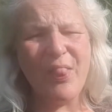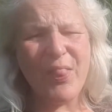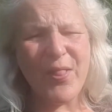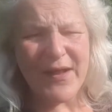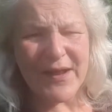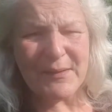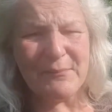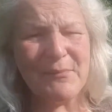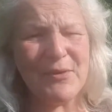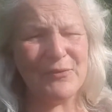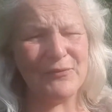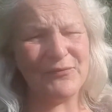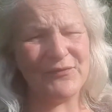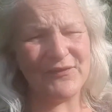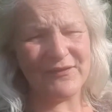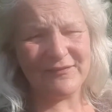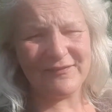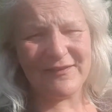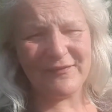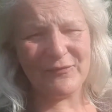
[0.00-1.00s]
the most
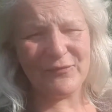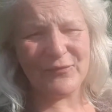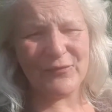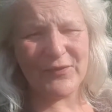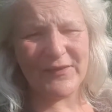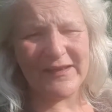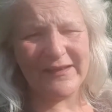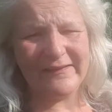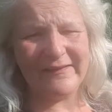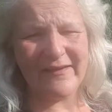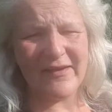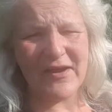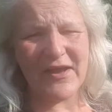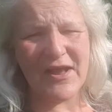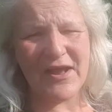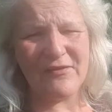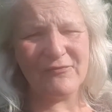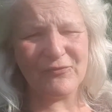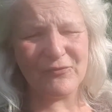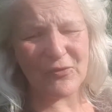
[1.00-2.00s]
successful thing that
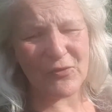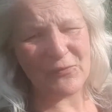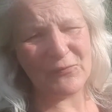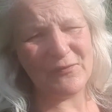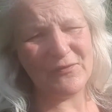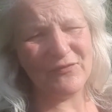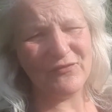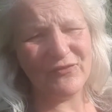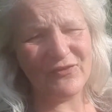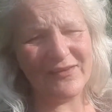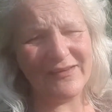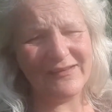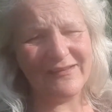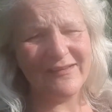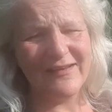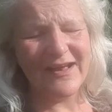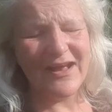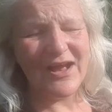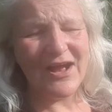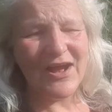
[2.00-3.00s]
I have grown this year,